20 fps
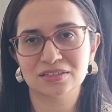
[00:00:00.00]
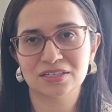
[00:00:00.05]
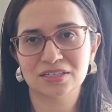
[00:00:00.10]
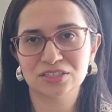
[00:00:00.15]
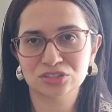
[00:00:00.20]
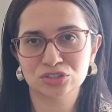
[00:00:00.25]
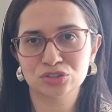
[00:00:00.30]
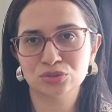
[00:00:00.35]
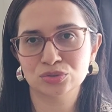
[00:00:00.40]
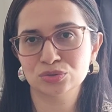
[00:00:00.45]

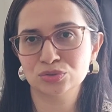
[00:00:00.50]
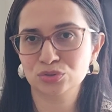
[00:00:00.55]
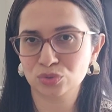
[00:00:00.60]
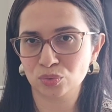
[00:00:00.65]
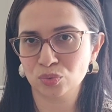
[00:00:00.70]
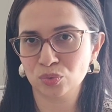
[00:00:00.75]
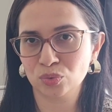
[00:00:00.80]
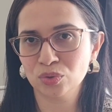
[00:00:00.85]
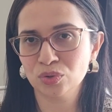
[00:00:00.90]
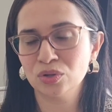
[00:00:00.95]
into
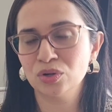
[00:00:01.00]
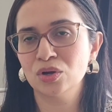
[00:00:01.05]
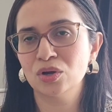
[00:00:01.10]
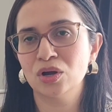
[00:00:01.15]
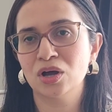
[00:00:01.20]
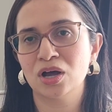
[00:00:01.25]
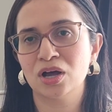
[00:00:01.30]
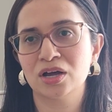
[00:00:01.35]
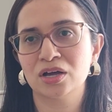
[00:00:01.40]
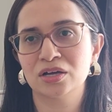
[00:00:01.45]
school
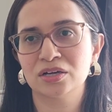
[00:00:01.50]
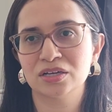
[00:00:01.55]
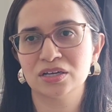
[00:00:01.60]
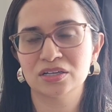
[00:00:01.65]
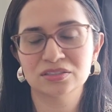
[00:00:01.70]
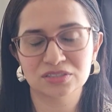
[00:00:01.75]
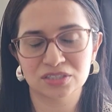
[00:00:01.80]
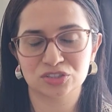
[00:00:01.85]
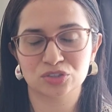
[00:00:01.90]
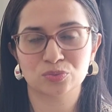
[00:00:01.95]

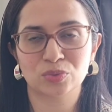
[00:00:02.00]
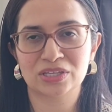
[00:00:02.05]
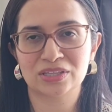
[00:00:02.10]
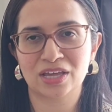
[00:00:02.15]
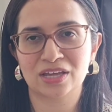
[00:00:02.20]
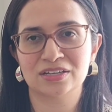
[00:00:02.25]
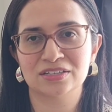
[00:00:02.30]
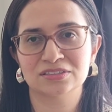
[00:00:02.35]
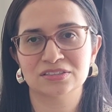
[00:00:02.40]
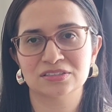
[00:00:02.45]
in such a way
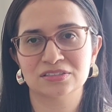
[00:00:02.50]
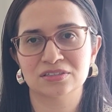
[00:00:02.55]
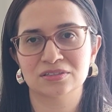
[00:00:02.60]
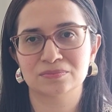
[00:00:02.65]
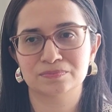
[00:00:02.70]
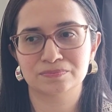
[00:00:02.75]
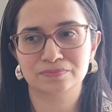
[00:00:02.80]
that it's